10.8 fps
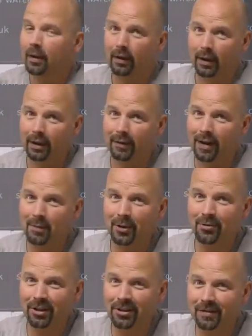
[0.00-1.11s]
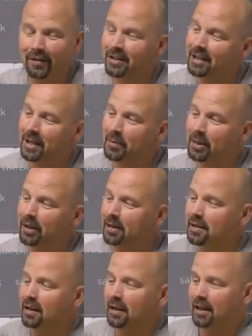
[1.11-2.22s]
Thank you very much, Richard, for sending me
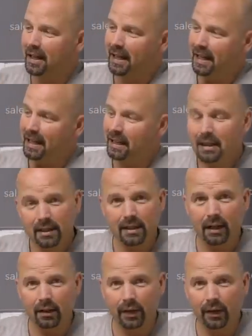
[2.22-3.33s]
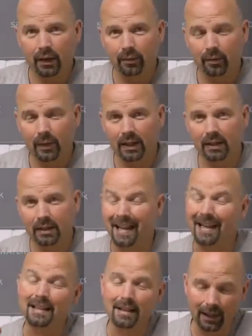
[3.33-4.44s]
this. Inside of here is
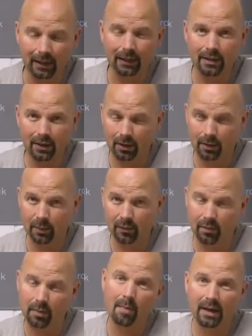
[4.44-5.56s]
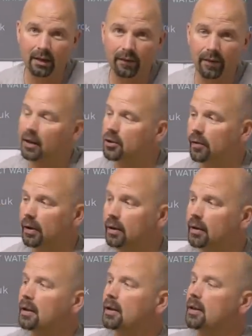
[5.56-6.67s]
exactly as it comes from the manufacturer.
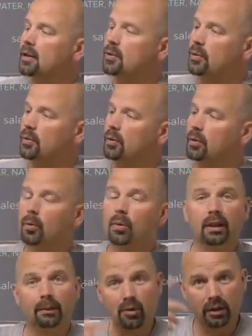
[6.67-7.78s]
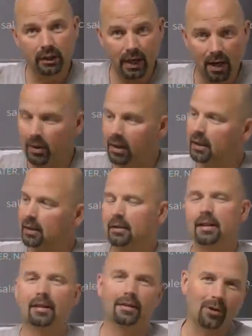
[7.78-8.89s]
So we'll bring the camera in,
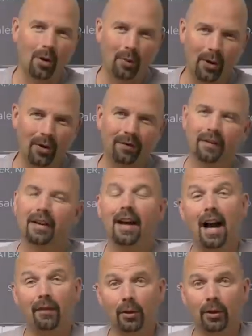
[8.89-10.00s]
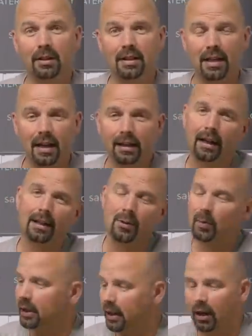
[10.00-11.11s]
take the top off, have a look inside. I'll
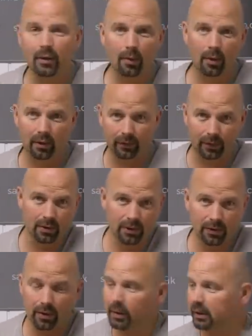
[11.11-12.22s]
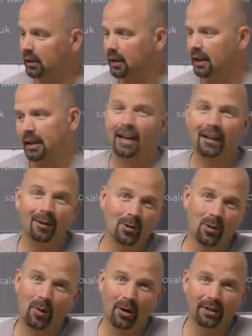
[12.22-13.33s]
explain how the water flows through it. I'll
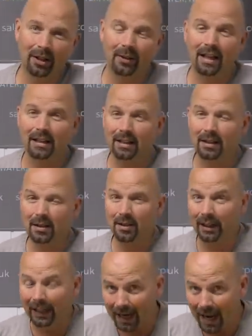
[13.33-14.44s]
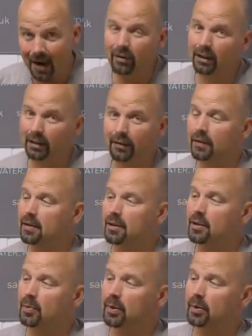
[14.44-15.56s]
also point out any glaring
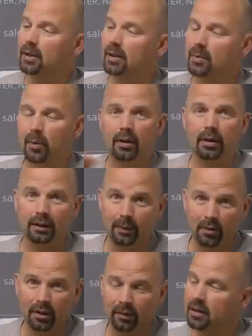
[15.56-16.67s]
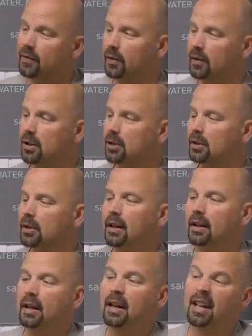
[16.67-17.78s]
differences between this one and the previous version.
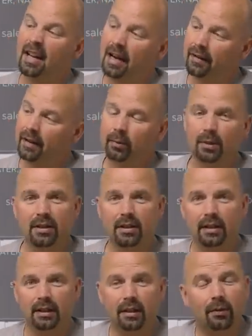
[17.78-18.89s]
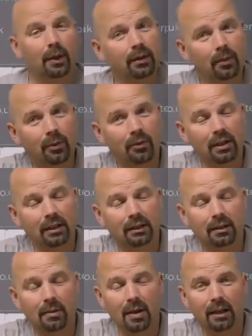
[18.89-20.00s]
And then we'll see if we can upgrade
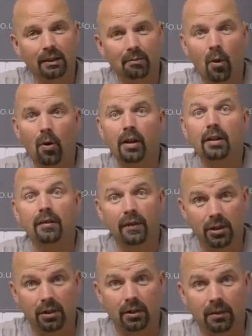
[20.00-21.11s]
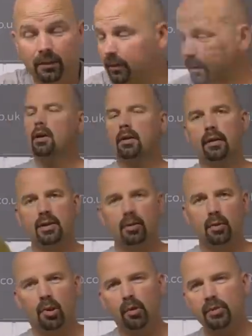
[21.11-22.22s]
it to make it more efficient. Now this
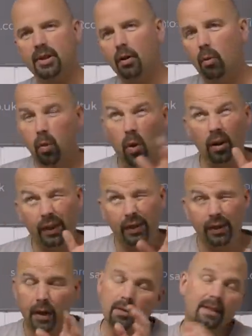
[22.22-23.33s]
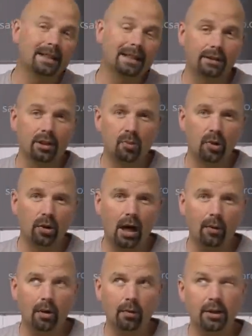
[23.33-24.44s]
one pumps out 1,000 litres per
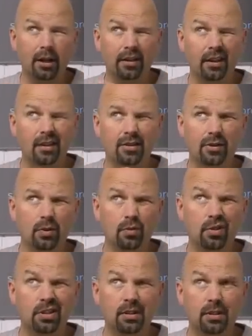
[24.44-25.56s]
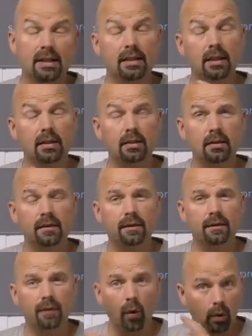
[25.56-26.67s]
hour, which I think is
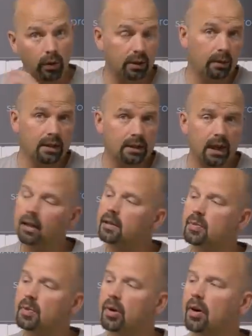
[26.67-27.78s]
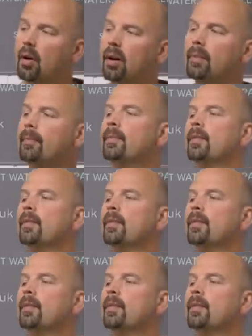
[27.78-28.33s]
264 US gallons per hour.